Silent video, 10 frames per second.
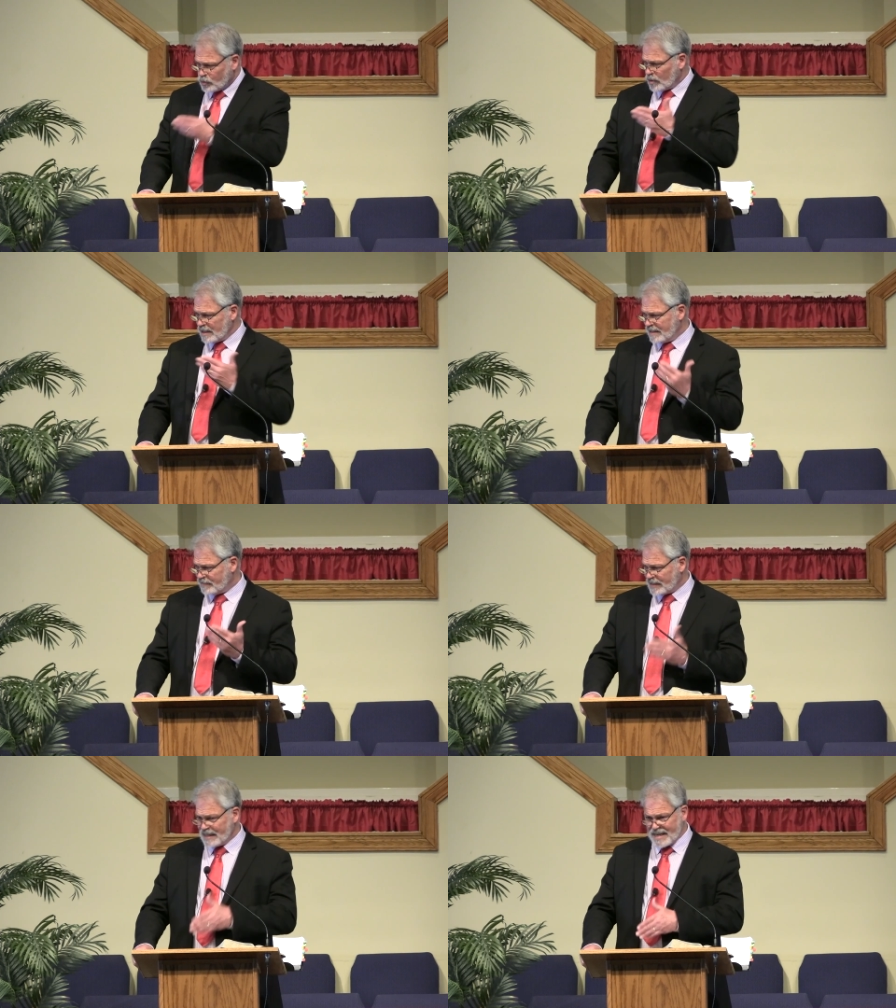we're
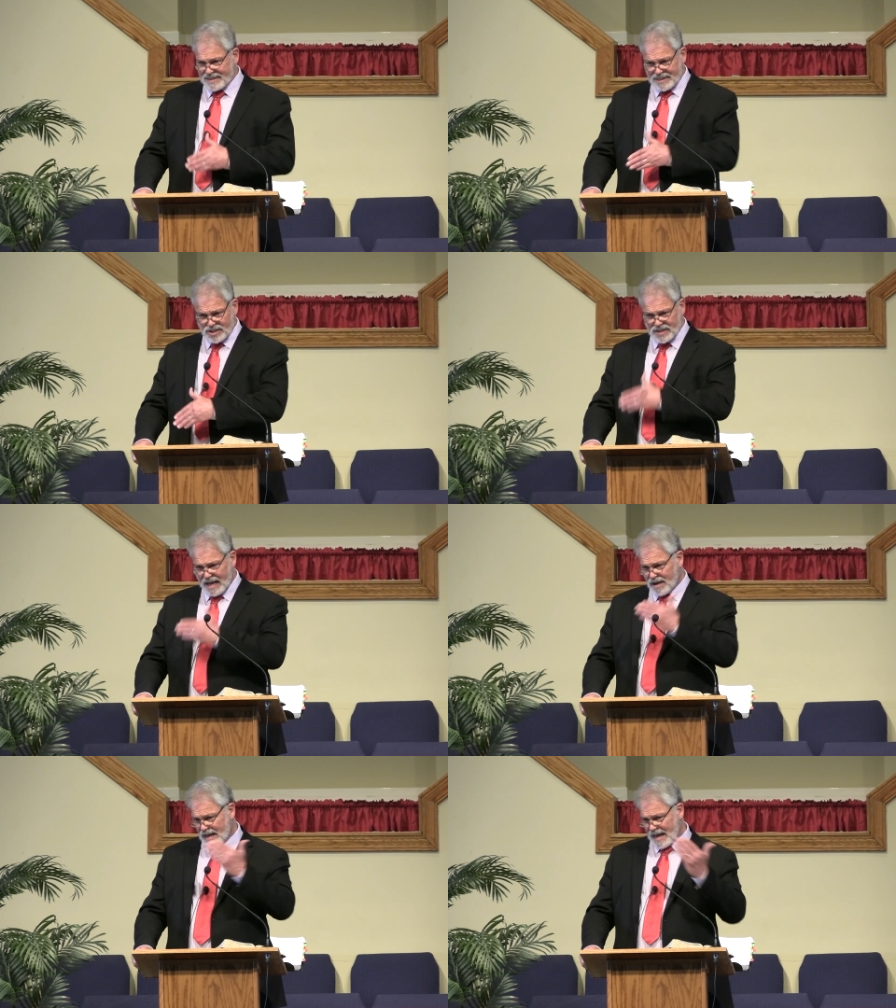living, this is
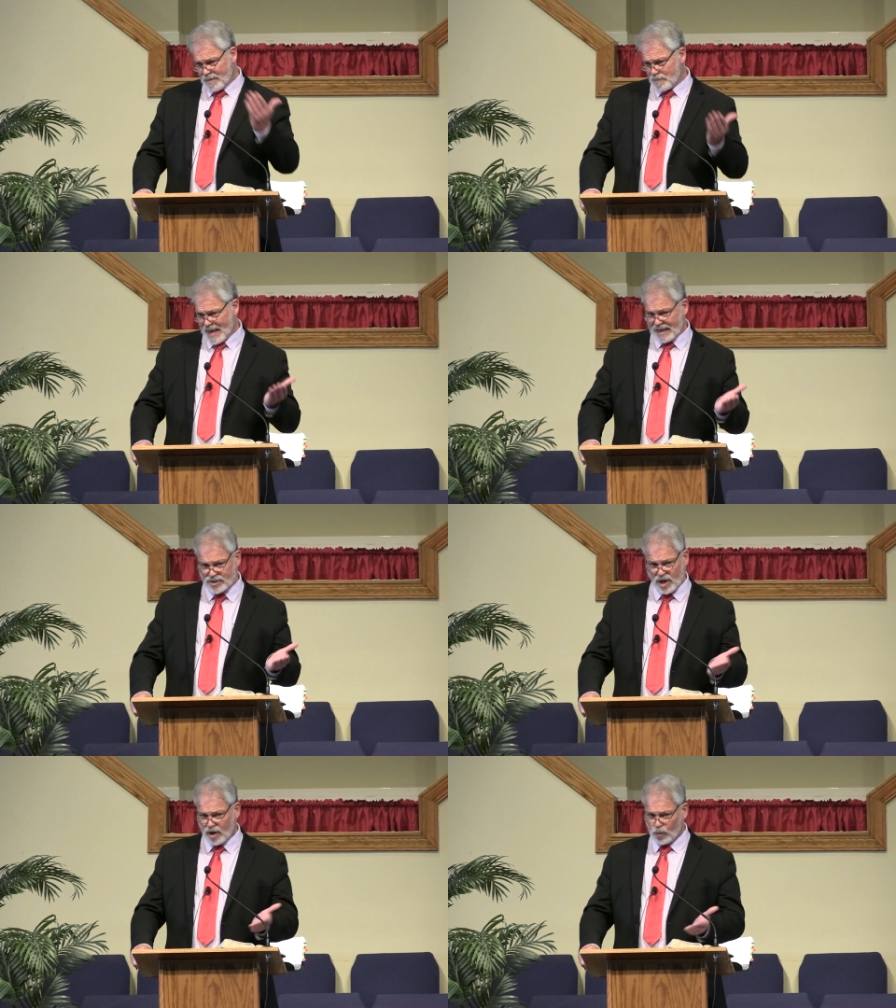how God impacts
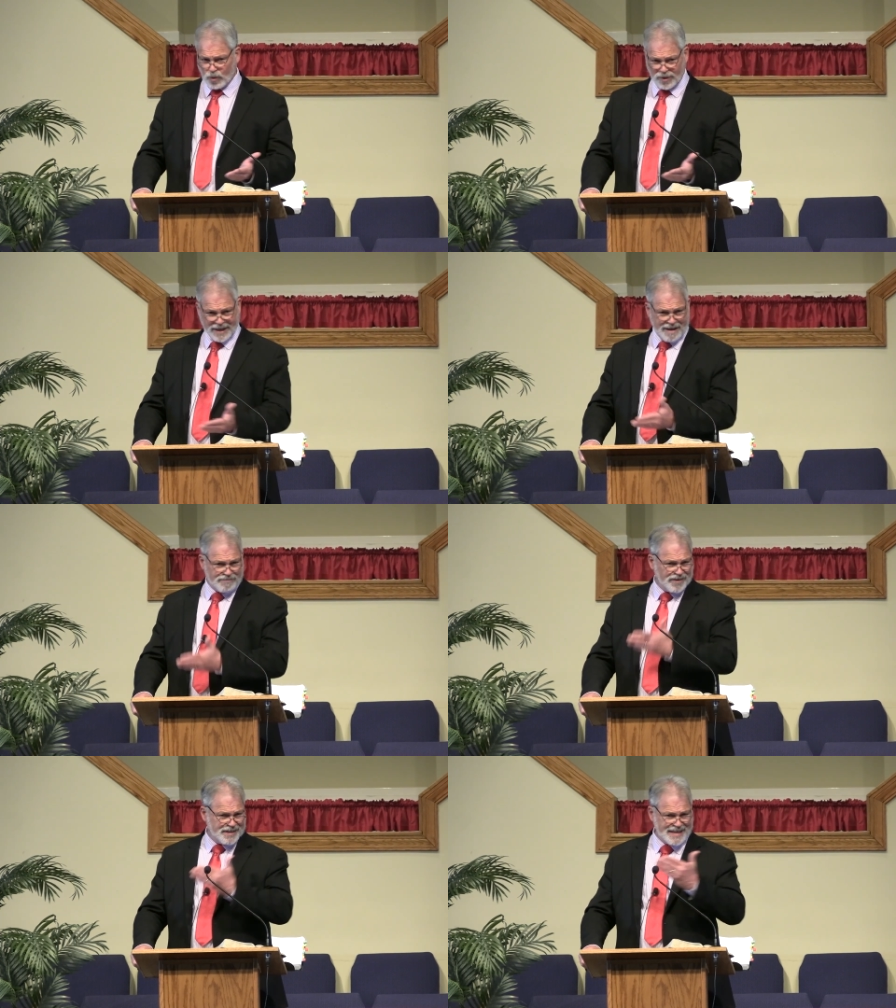our world
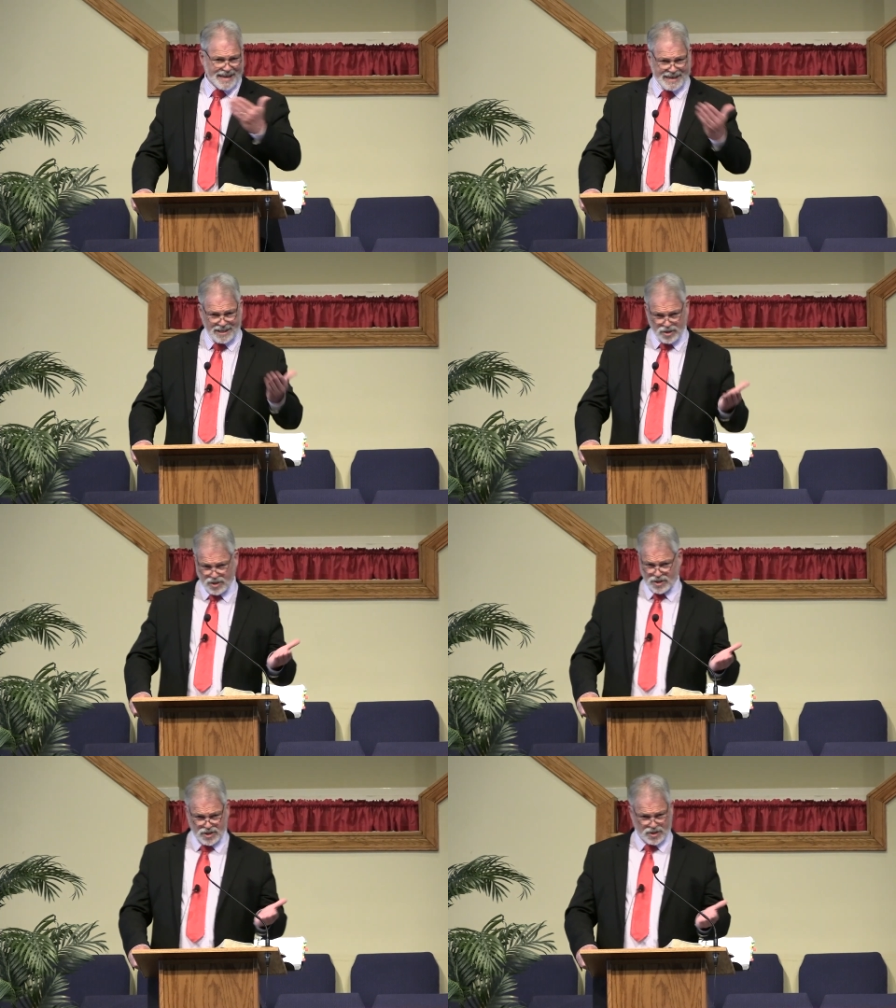every day. It's
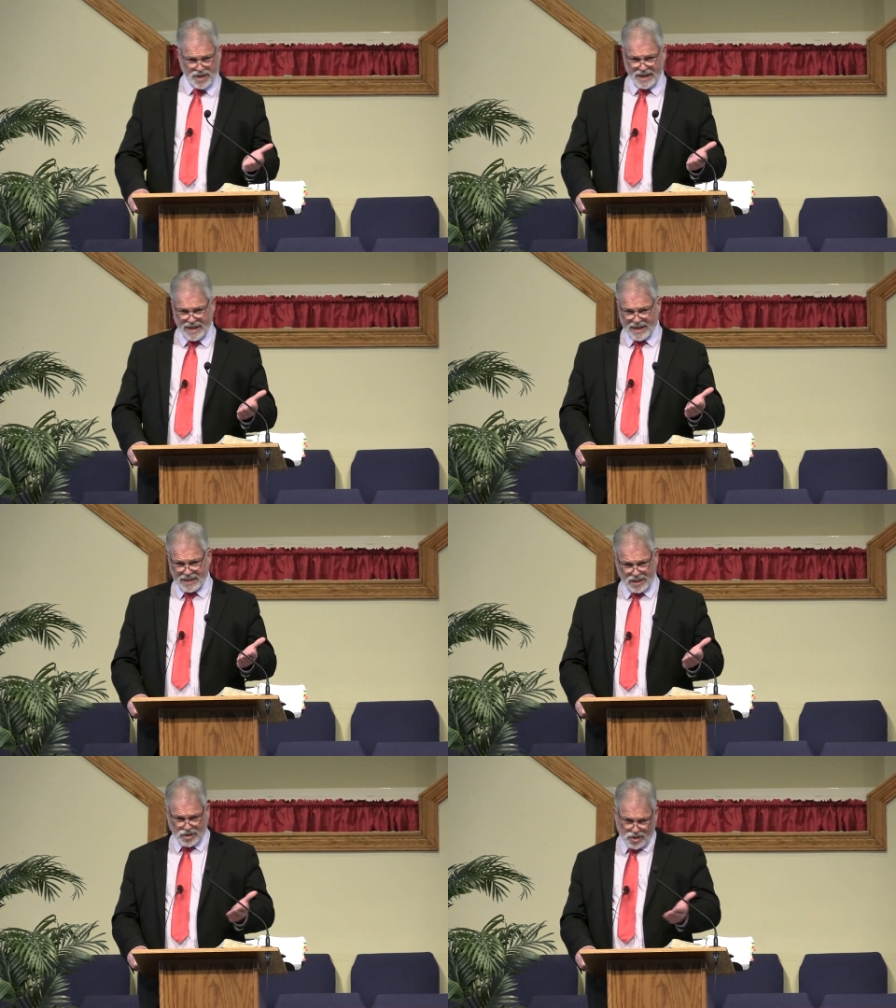just,
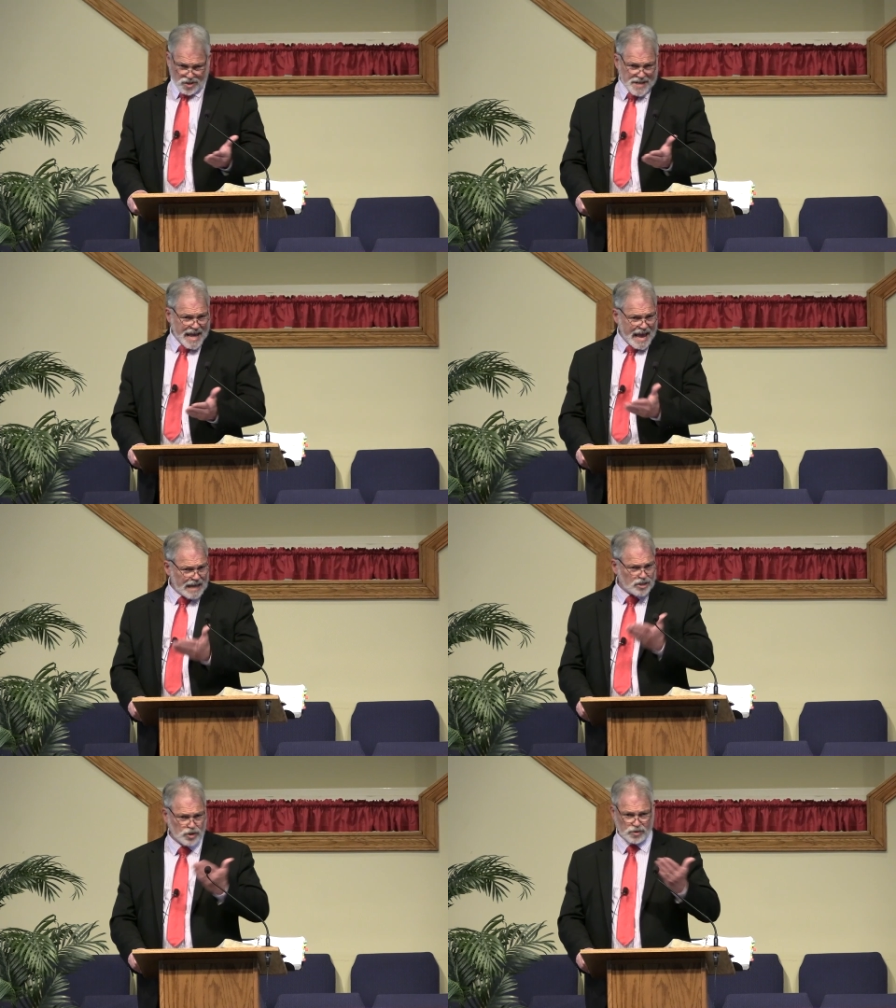it's just
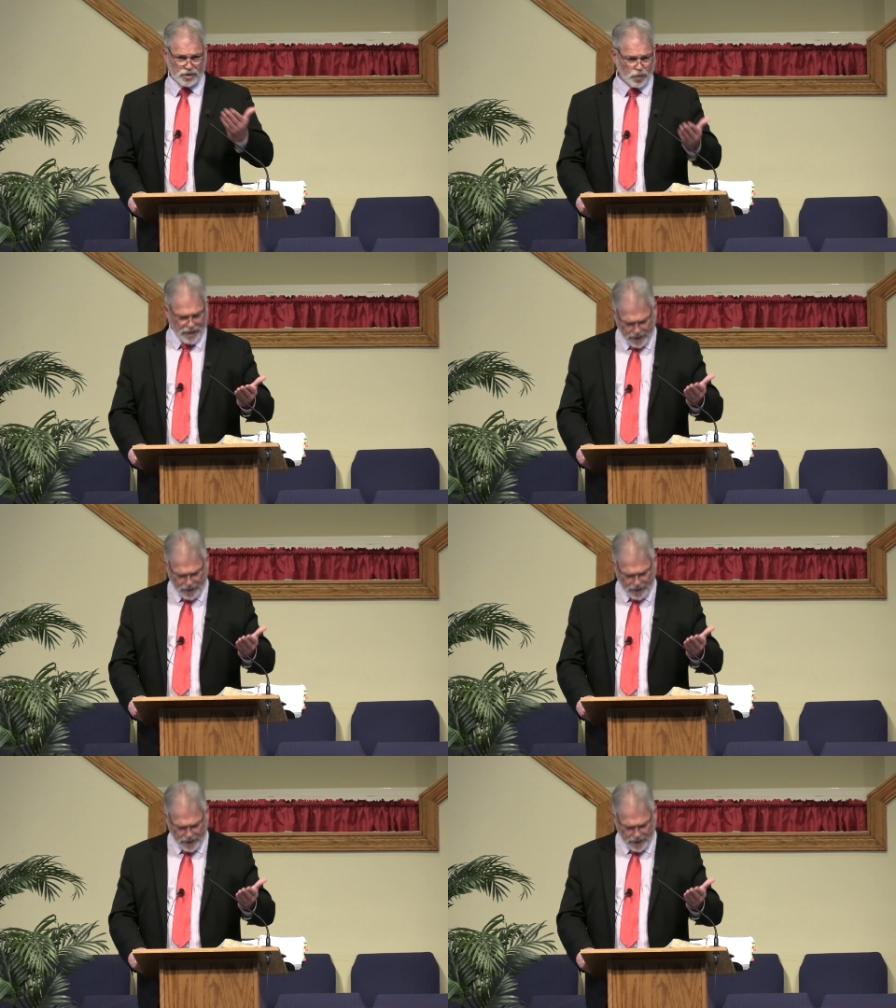natural. We,